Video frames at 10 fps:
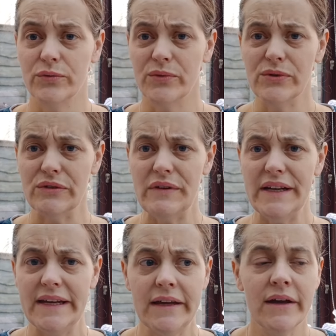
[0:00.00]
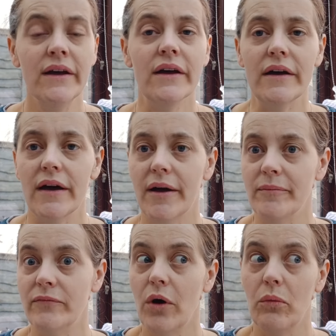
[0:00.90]
water really,
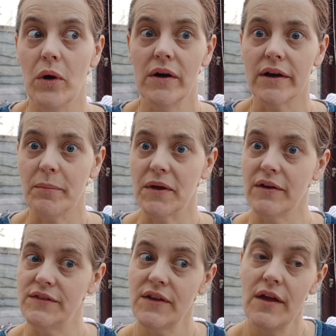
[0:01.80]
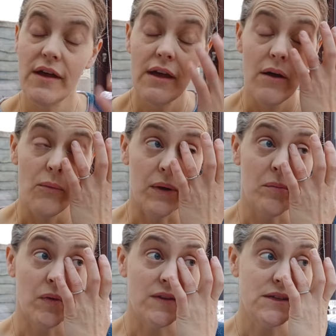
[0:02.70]
at work, because when I'm
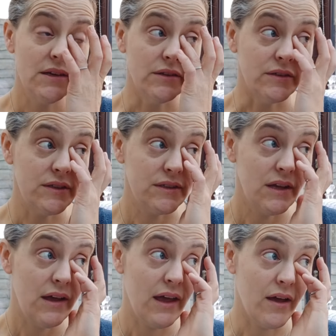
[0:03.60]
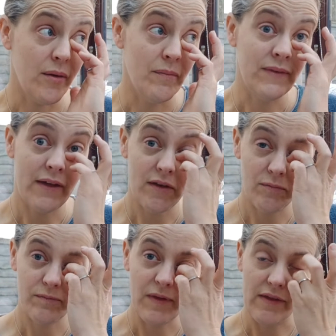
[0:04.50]
on the tills, now
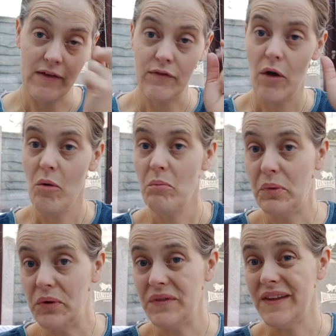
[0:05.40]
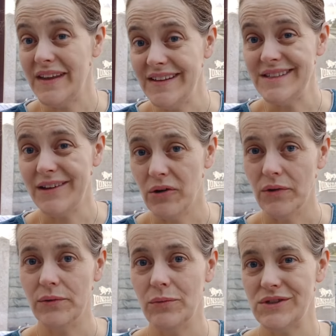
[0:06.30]
they've put the heating
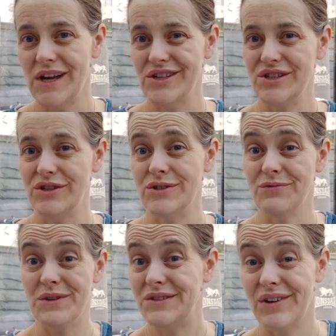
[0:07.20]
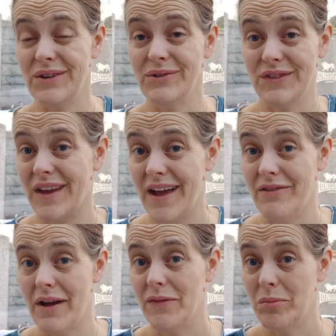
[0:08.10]
on, which actually just recycles the air
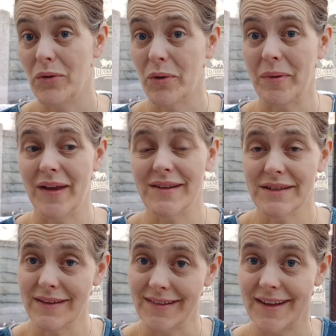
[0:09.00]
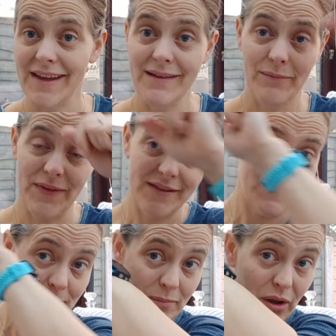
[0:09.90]
around the block a bit. There's
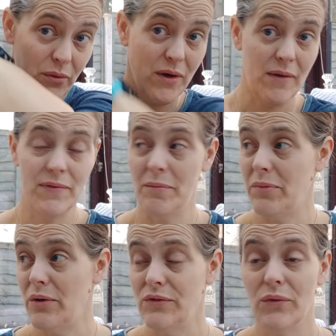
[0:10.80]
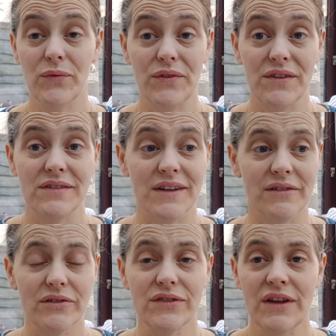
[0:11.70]
a blower that blows onto the
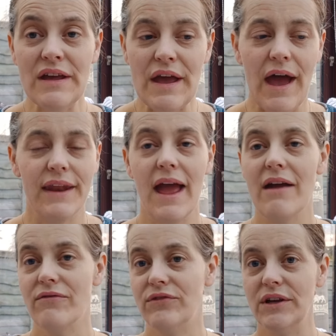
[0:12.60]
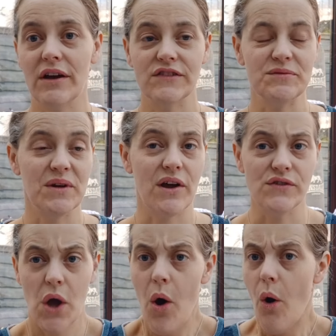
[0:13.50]
tills, and every customer goes,